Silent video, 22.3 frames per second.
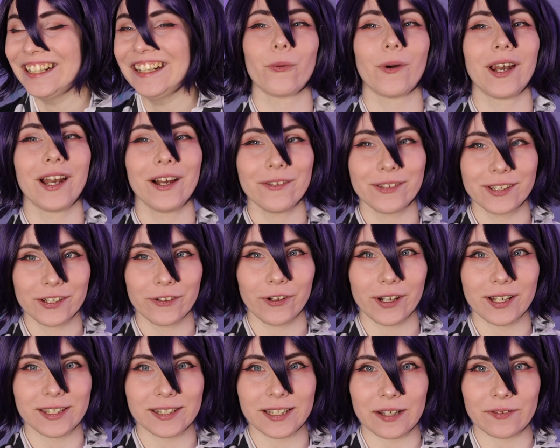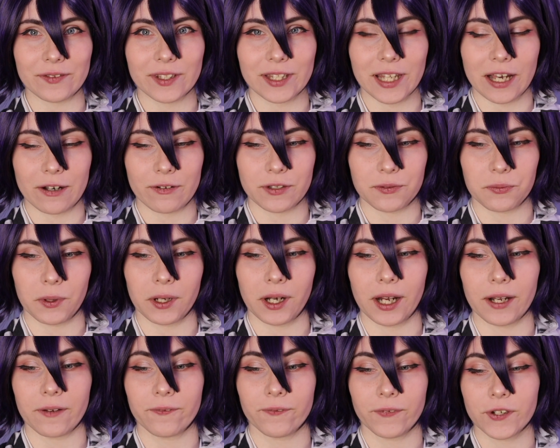when I was in grade 7, that was when
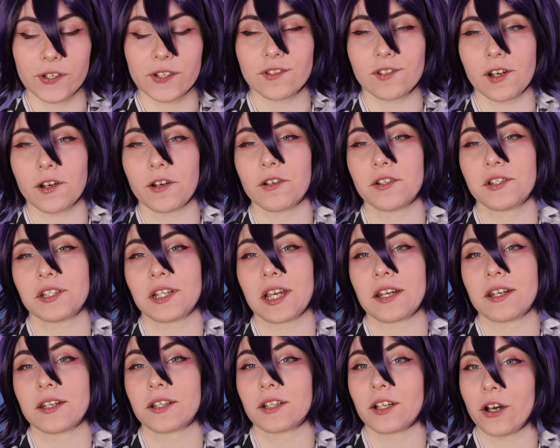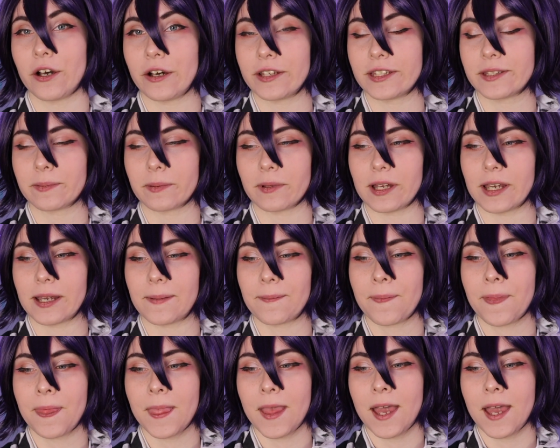I first started to get into cosplay.